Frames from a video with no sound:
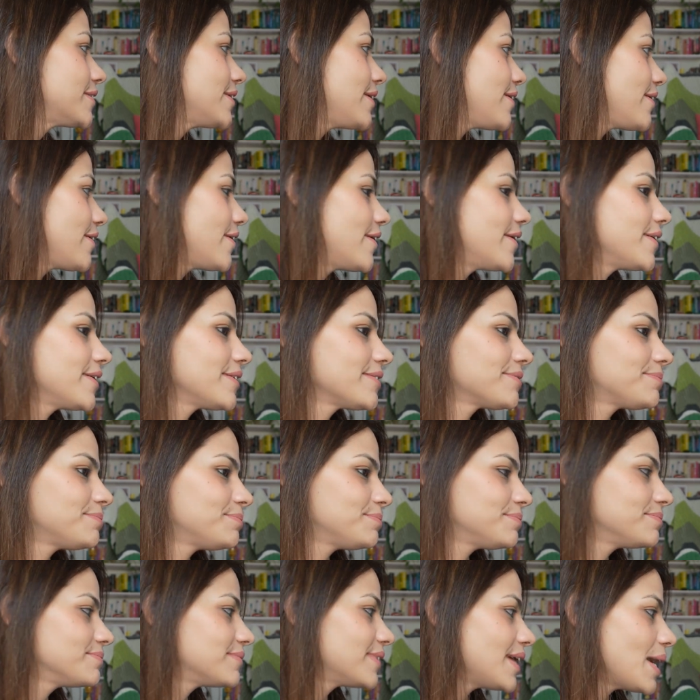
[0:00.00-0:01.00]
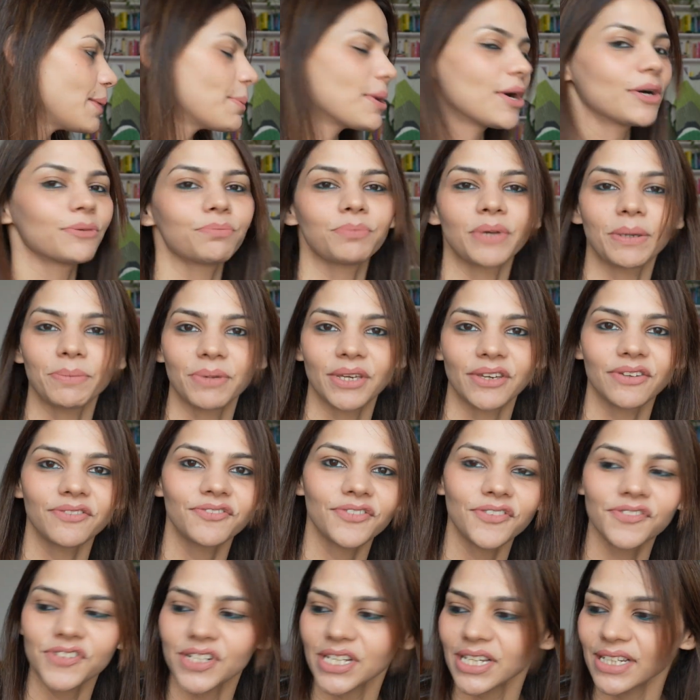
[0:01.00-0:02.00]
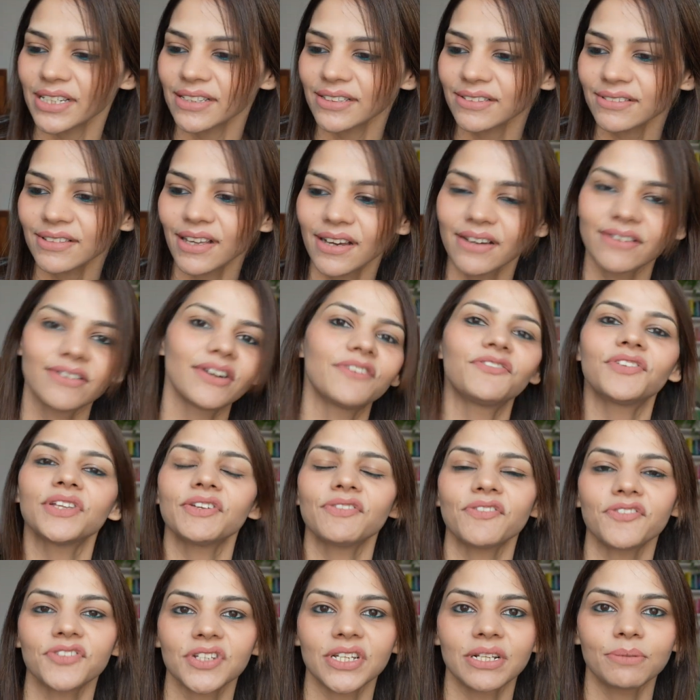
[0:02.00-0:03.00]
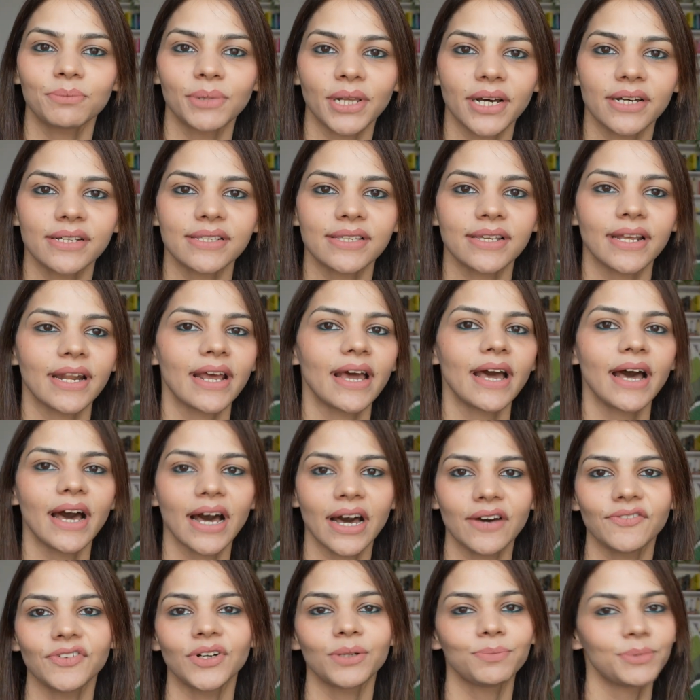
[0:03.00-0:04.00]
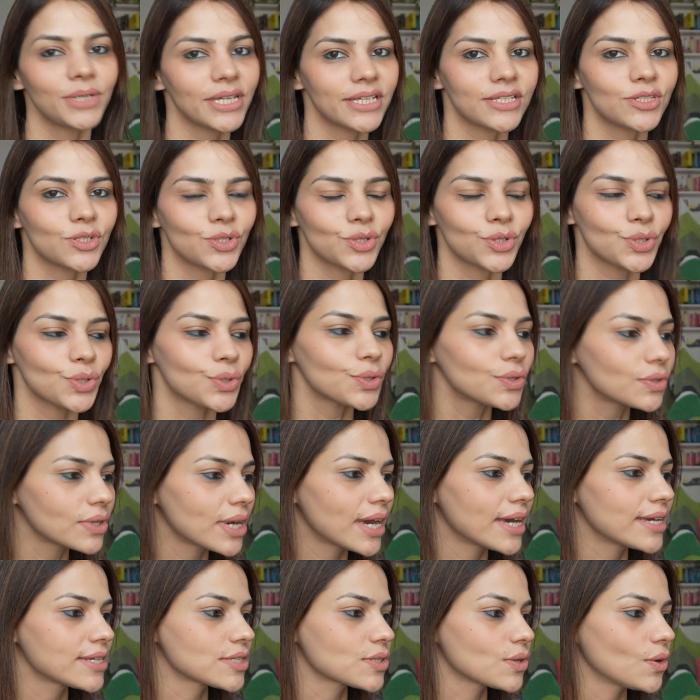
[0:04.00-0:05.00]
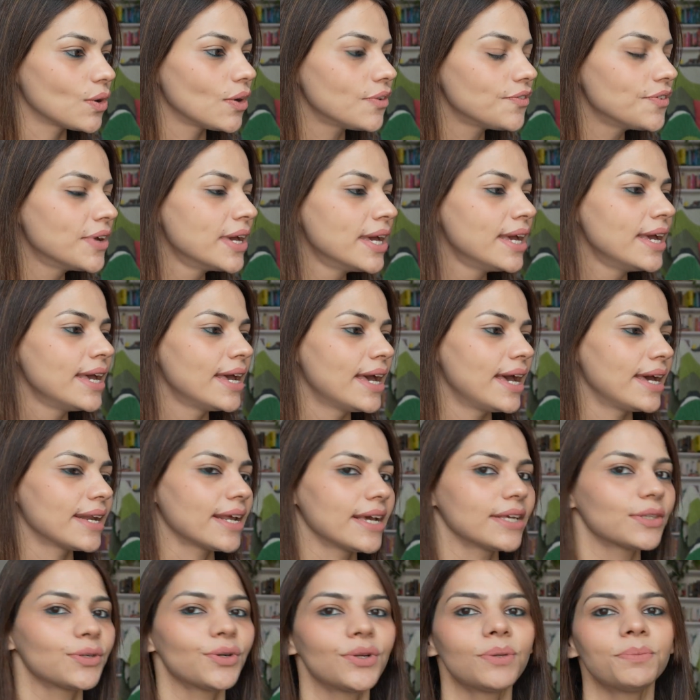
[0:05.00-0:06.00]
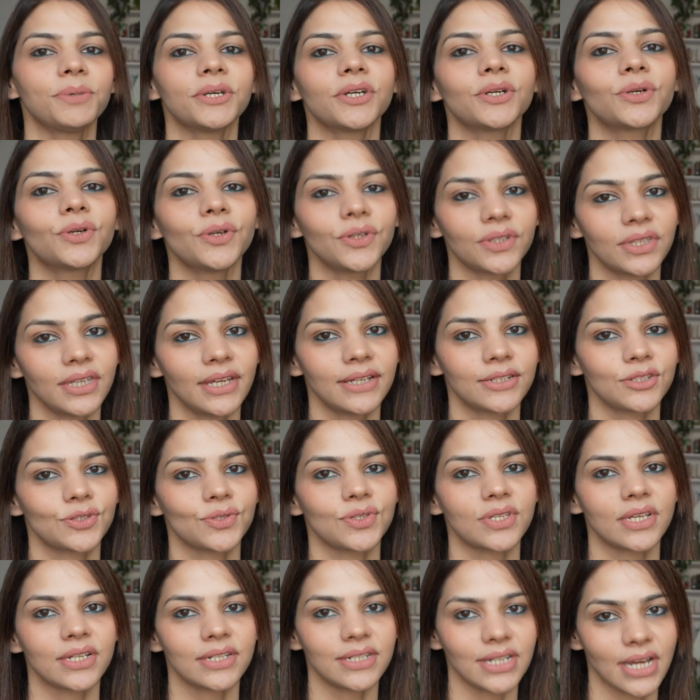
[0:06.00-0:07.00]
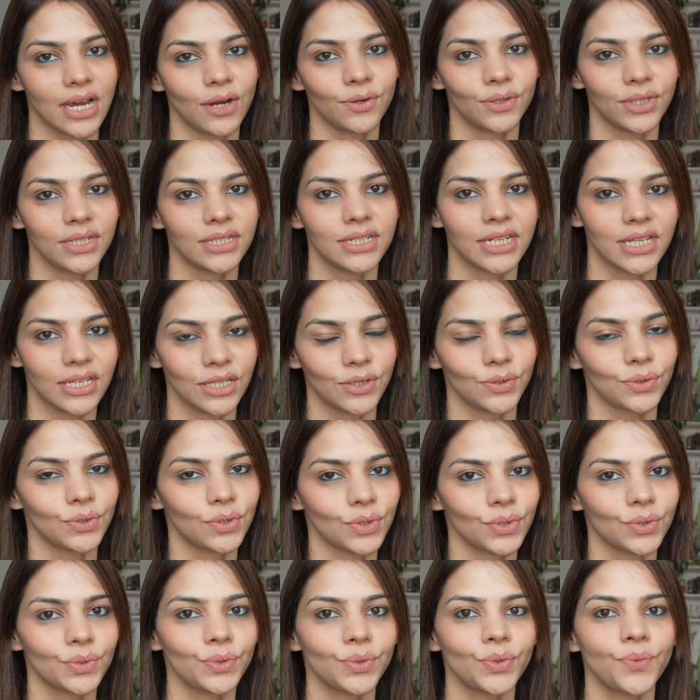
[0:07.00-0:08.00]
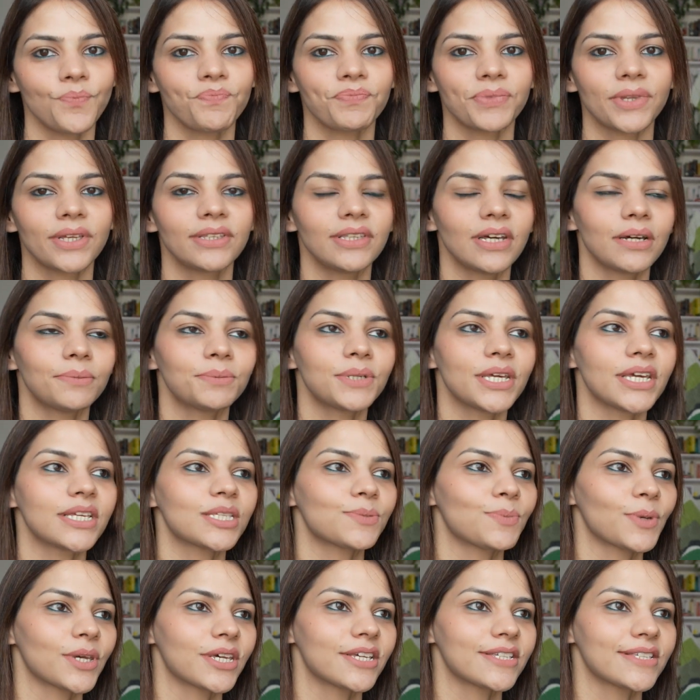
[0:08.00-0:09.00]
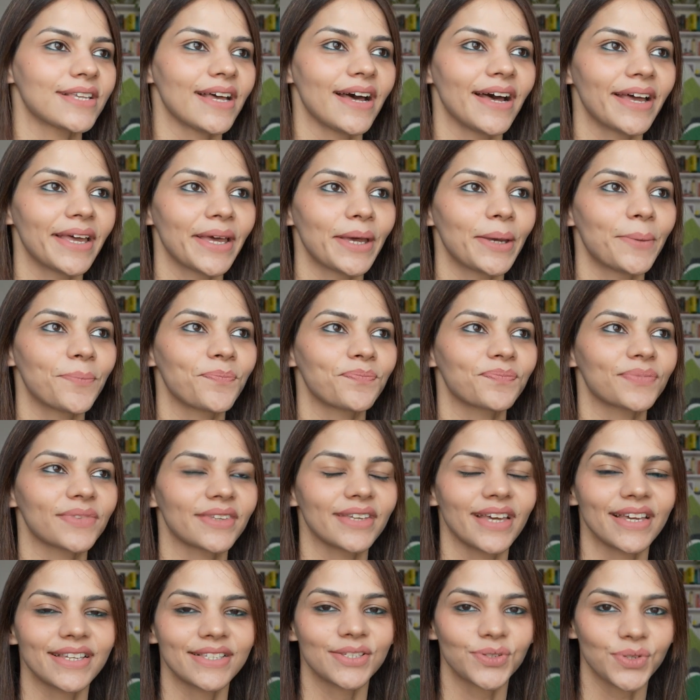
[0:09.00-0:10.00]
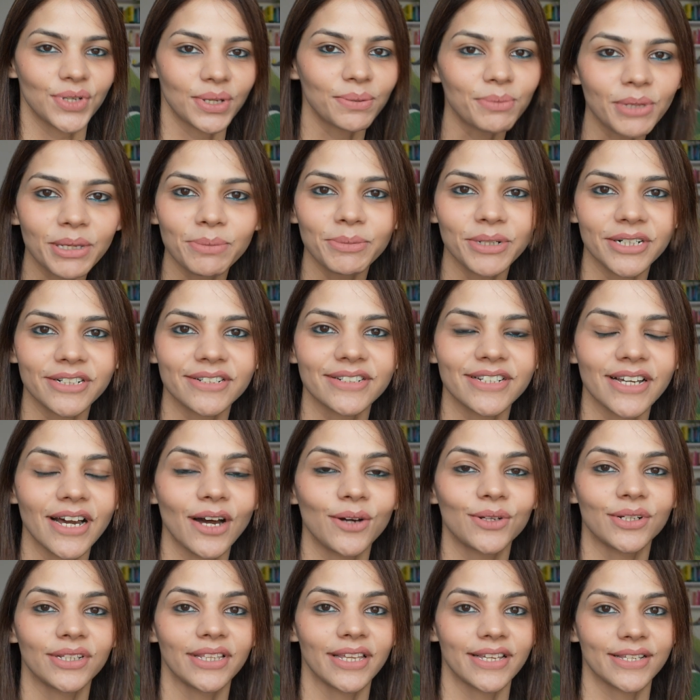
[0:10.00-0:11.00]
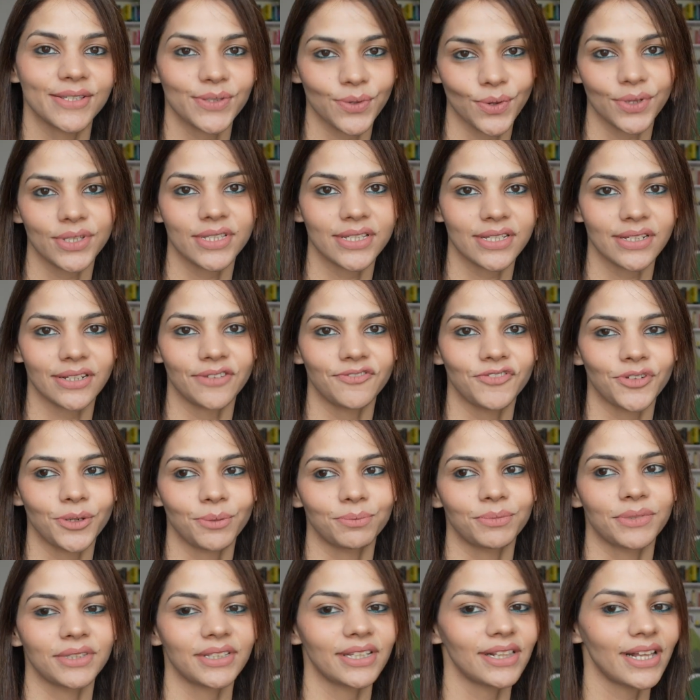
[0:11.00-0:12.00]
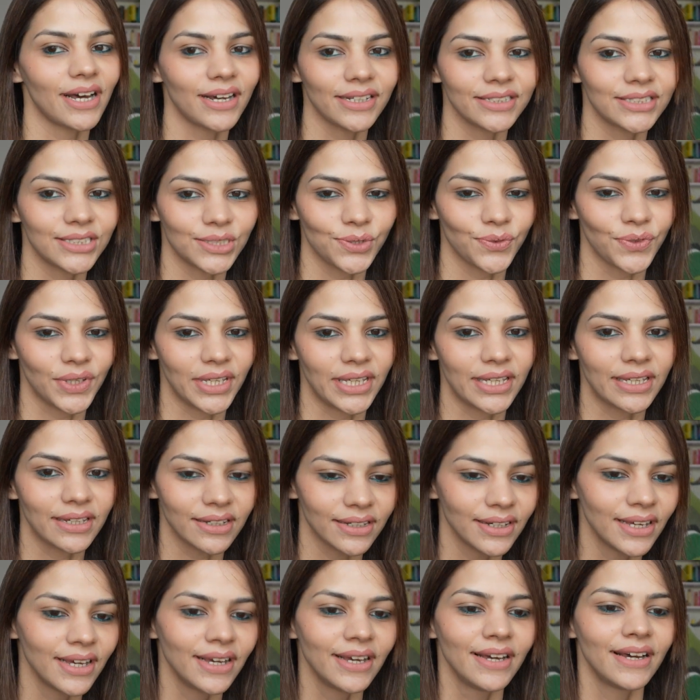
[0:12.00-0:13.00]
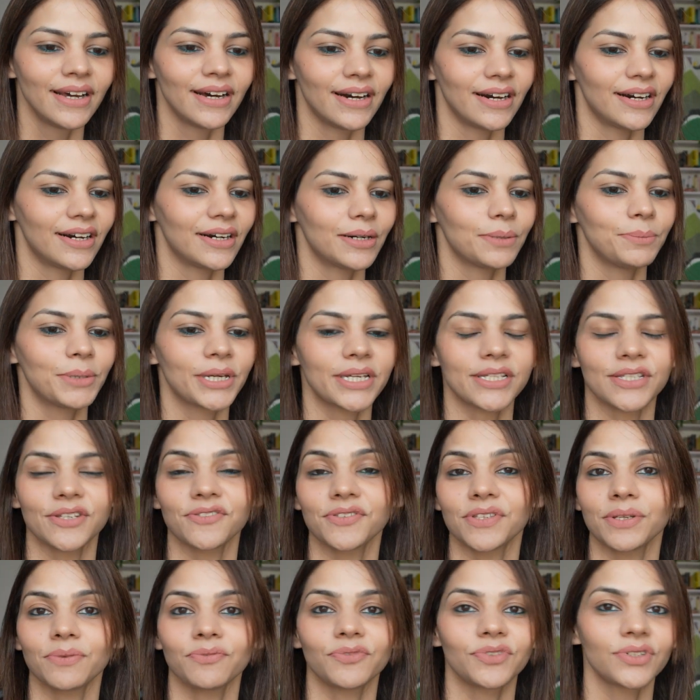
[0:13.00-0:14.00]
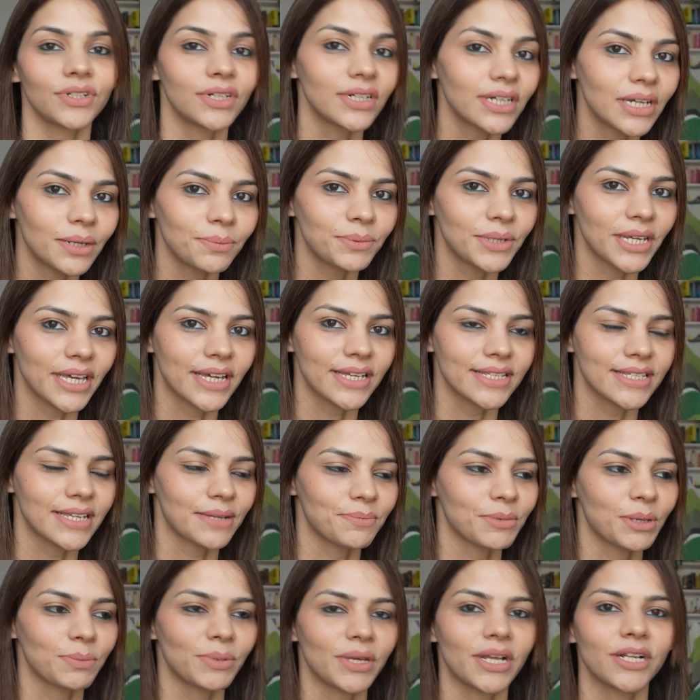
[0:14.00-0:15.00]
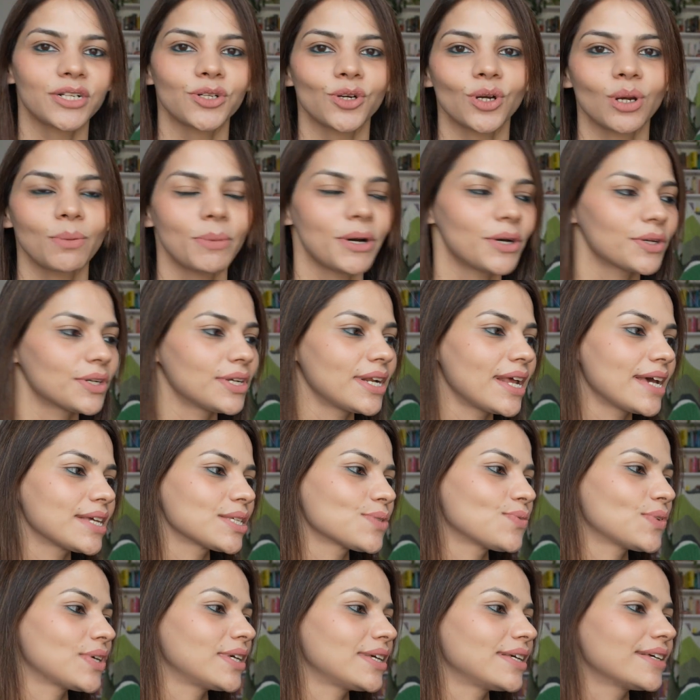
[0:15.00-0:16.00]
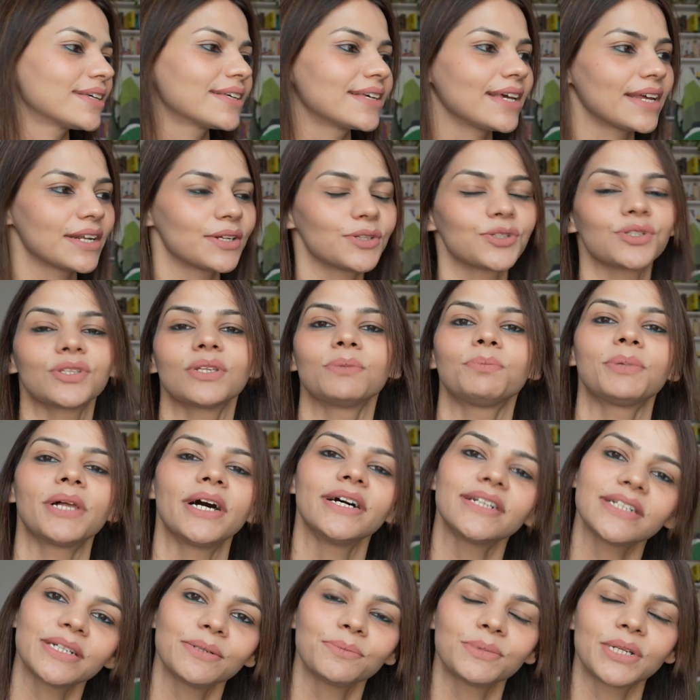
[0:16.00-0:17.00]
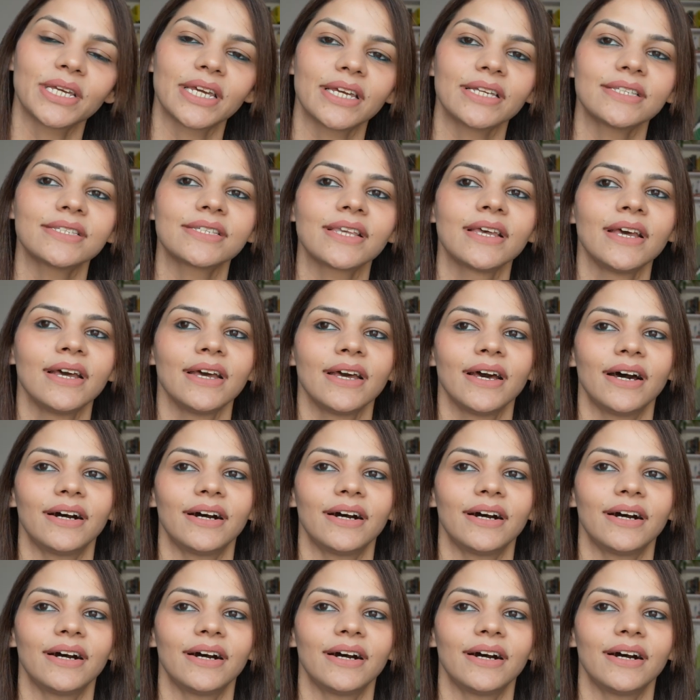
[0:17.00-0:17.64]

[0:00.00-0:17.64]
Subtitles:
There are about maybe roughly 15 plants that I have updates to show you guys of, and I thought it'd be a good thing to sit down and take you through the updates because I am extremely burnt out and exhausted from the last week because of some work updates, and maybe I'll talk about it as we get into the plant updates.